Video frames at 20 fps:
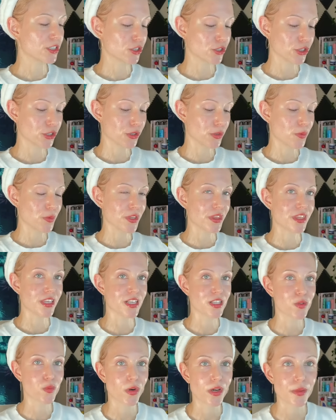true with
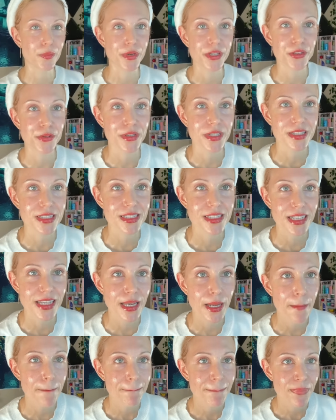this one, but you can
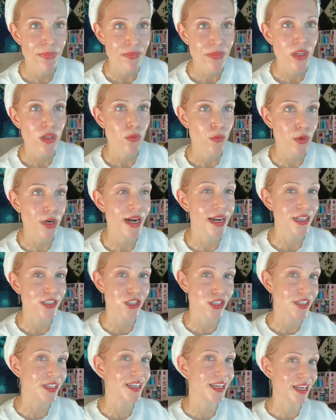see we're
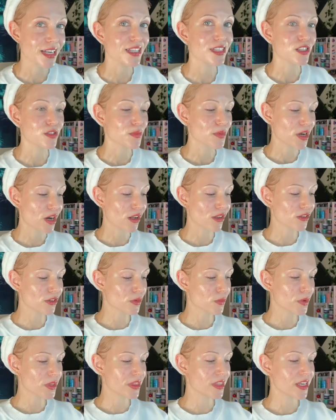actually getting some color
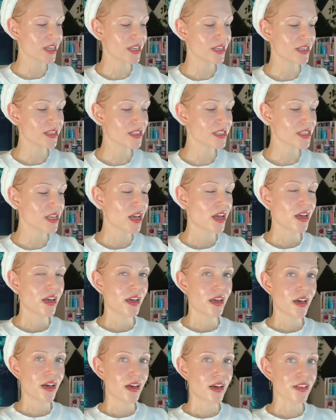with these.
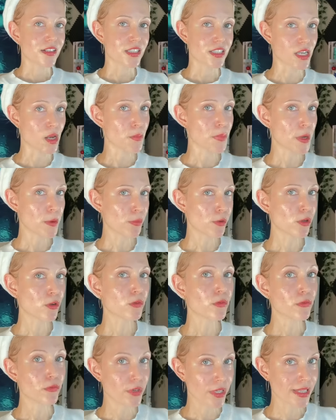Some people
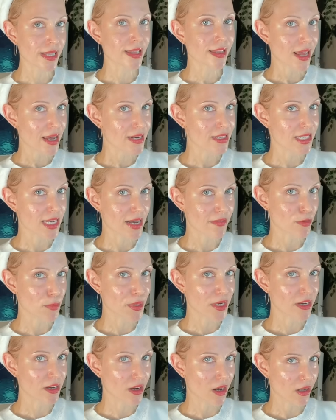really like to have a bit
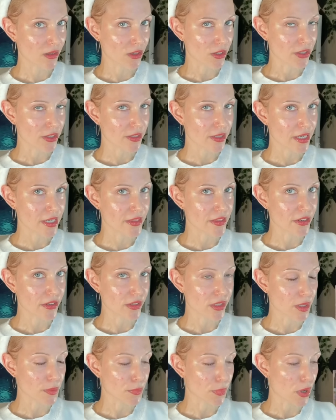of color in their
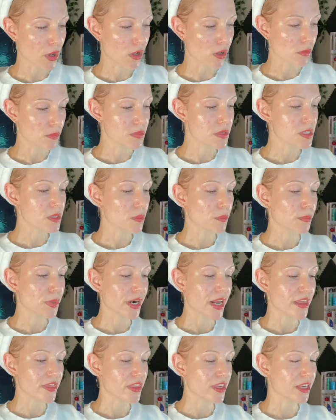lip balms, but
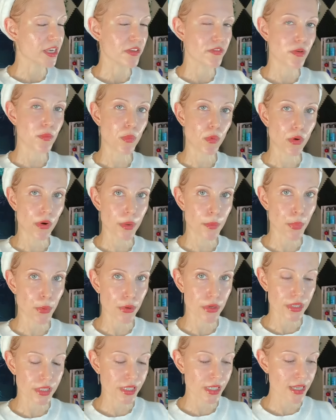I think even more
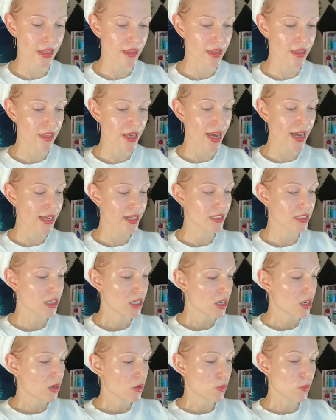importantly than that,
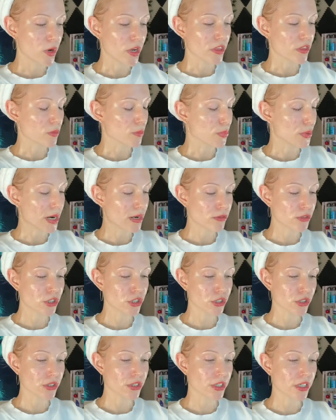with brown
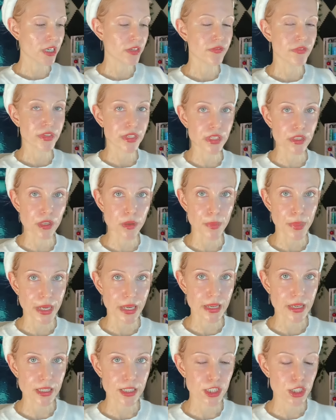sugar and vanilla
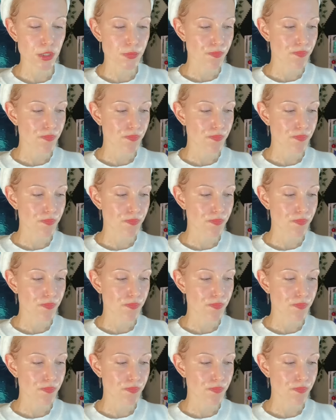beige,